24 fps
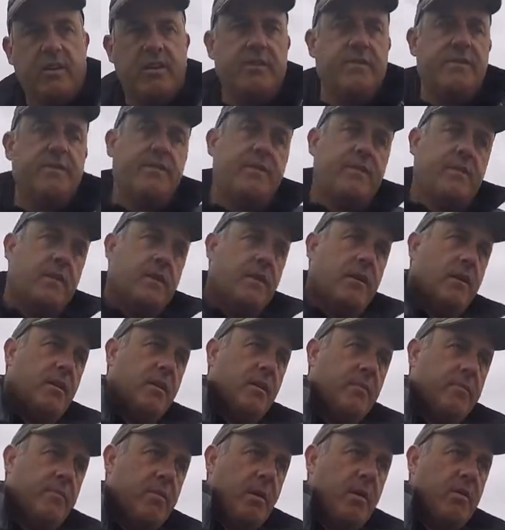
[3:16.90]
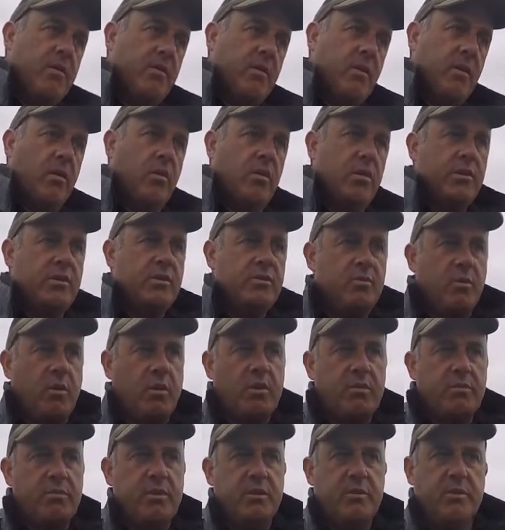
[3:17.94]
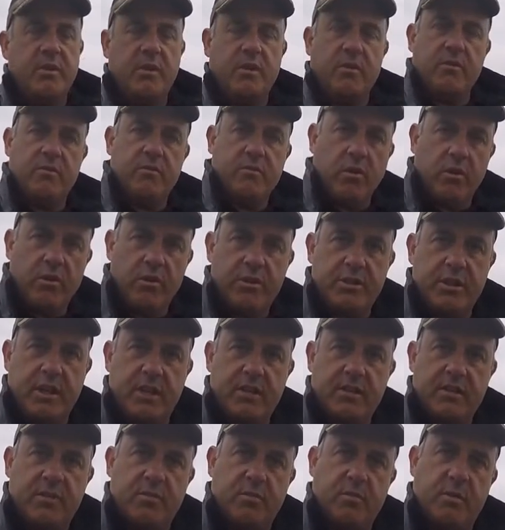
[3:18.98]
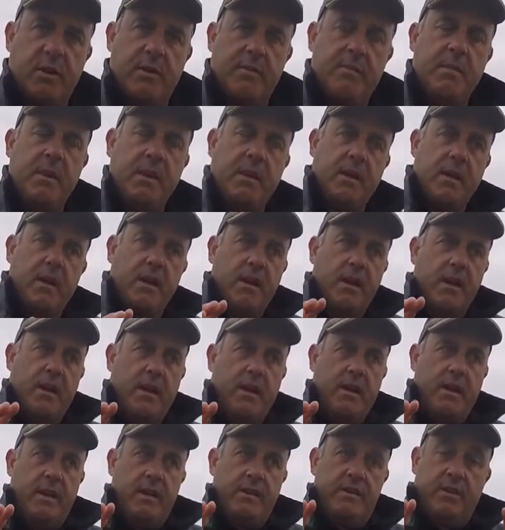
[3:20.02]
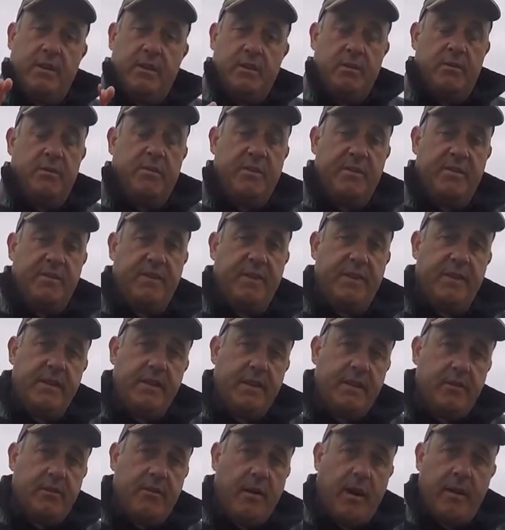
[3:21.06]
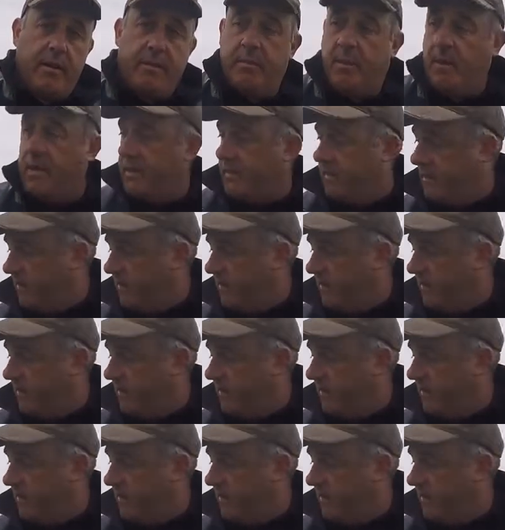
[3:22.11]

off both lines, what I'm doing on the right hand swim is I'm going to be feeding ground bait.